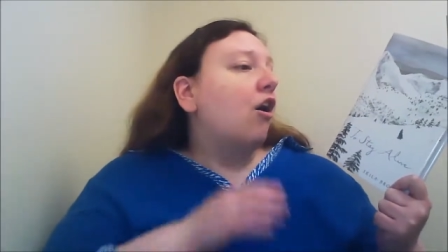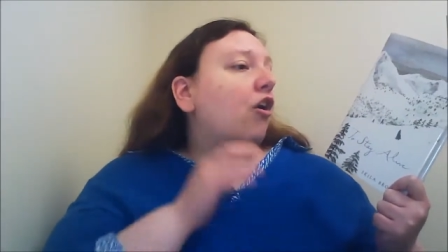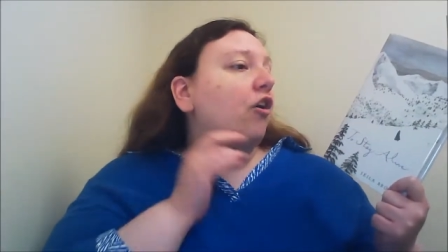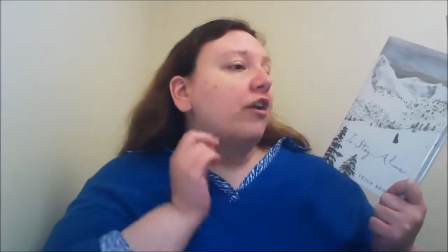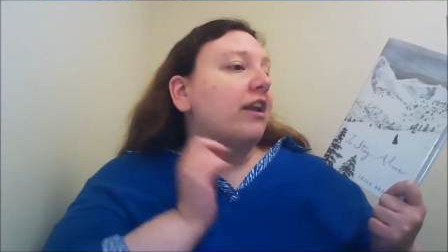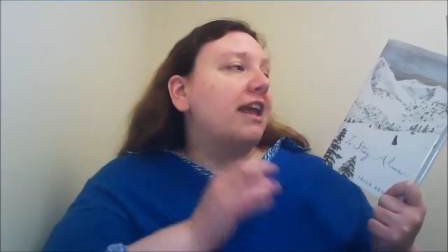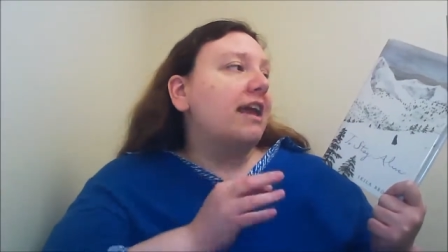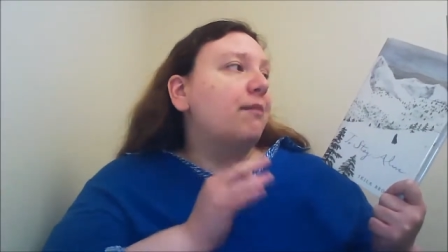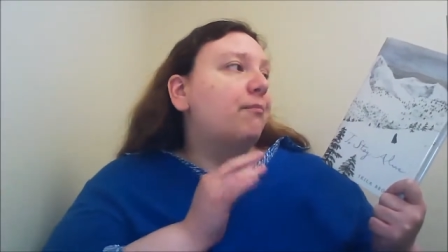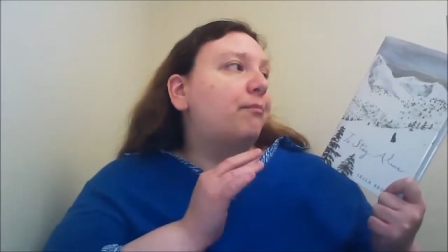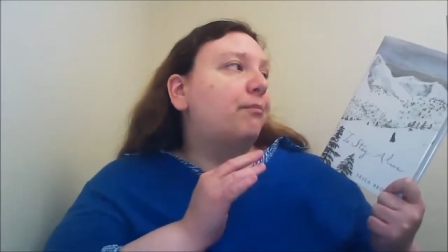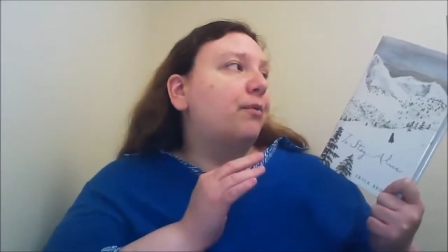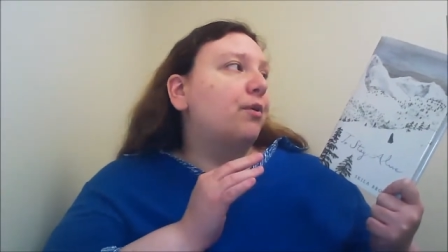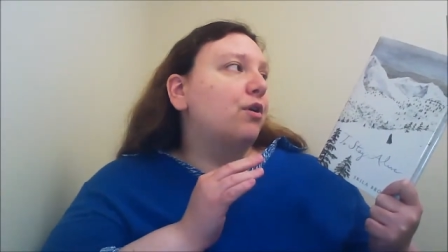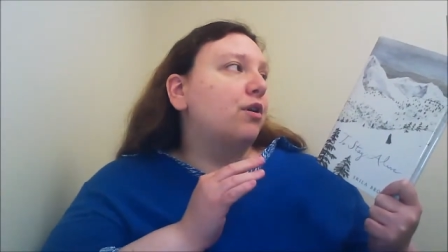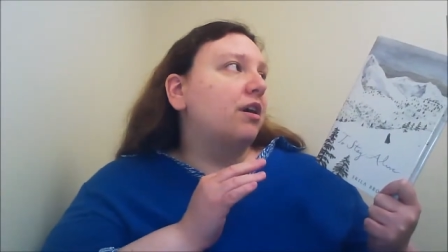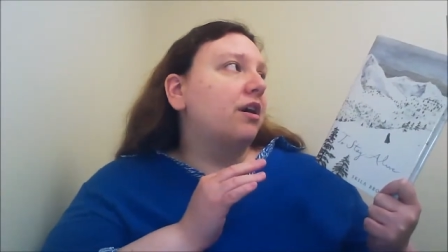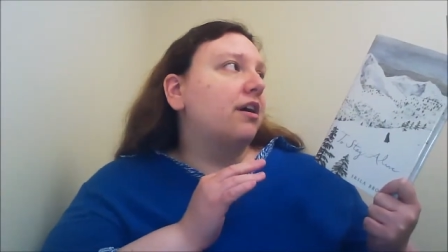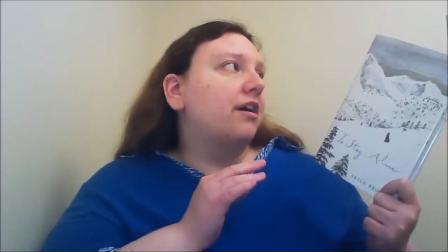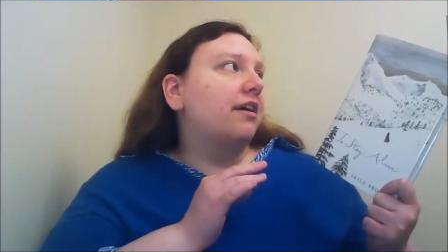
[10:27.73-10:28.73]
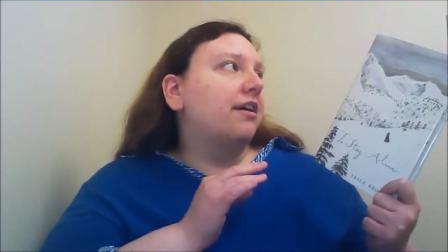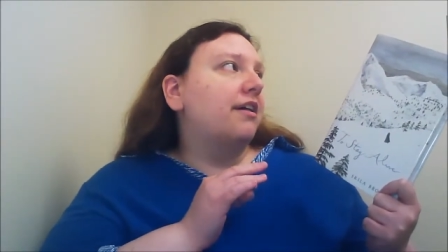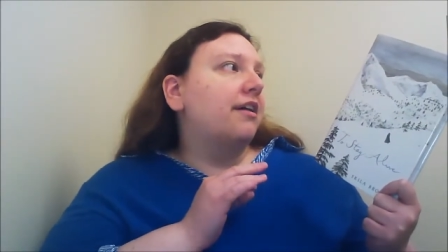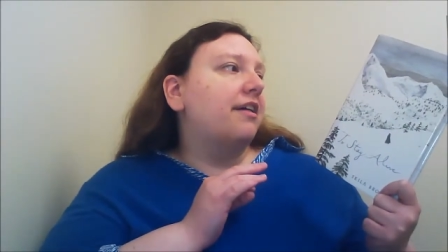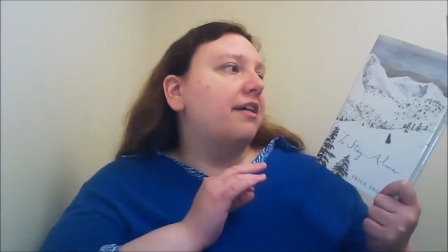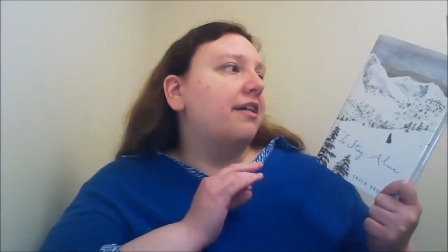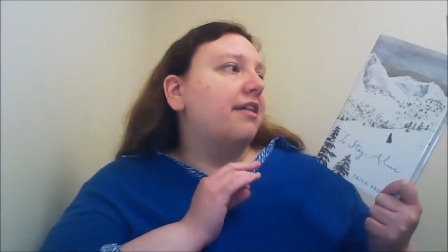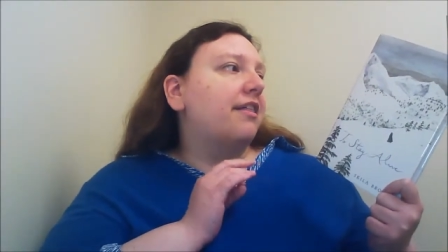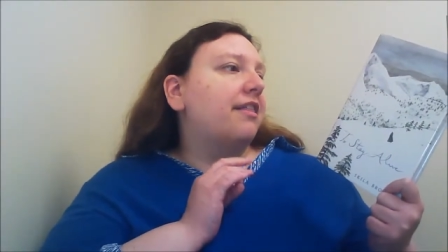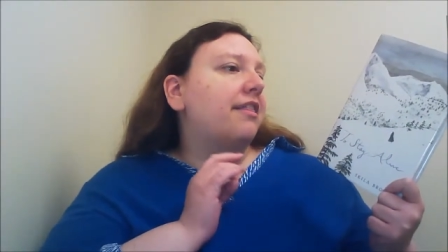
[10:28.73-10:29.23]
on a book
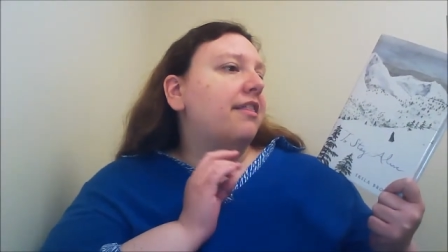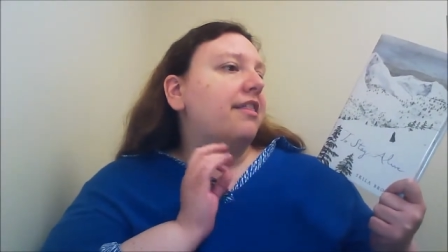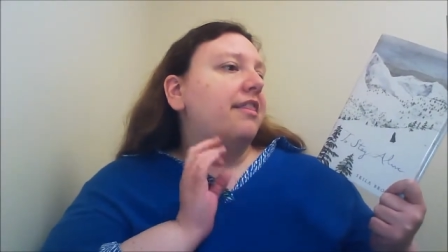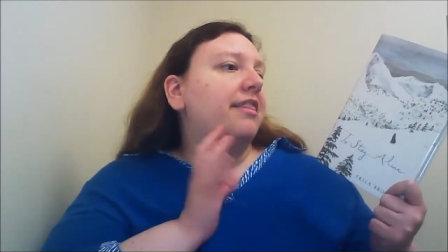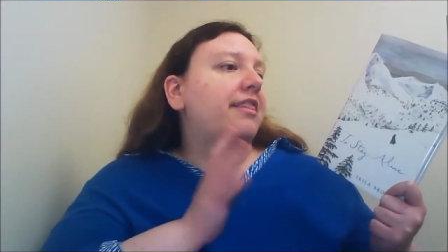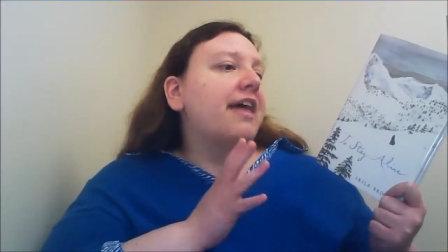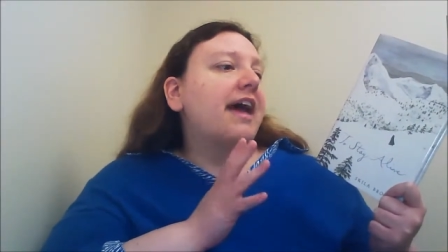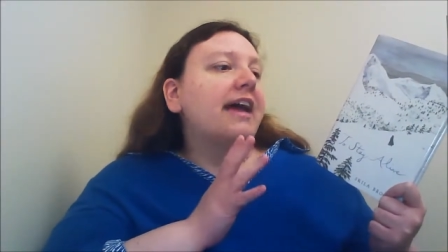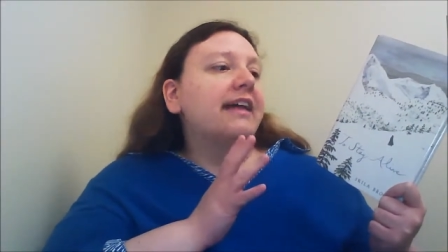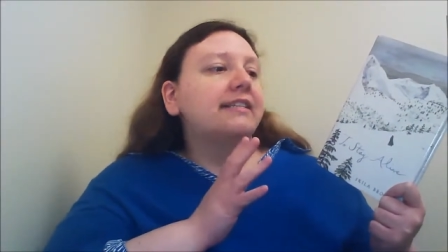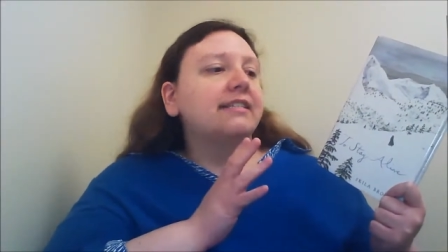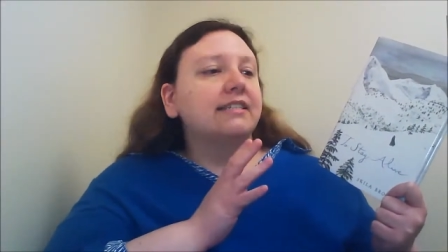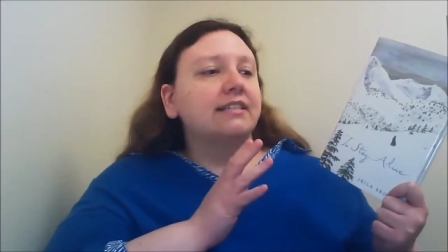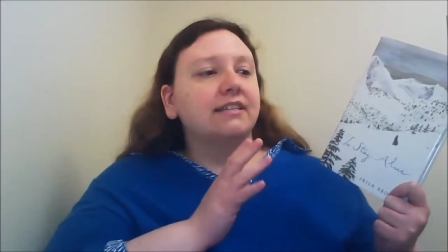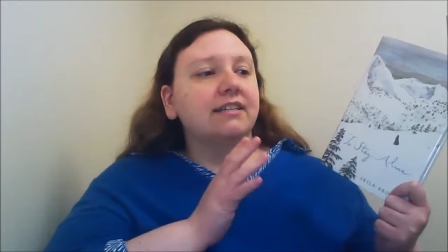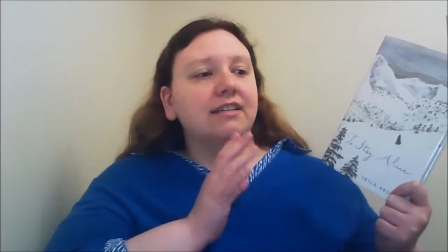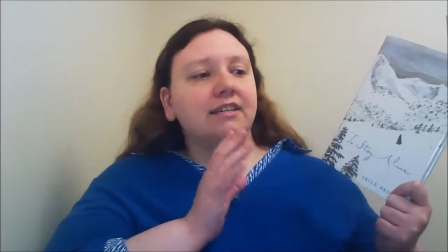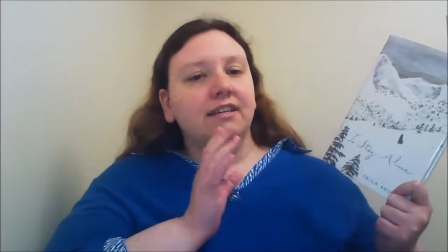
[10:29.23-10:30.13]
that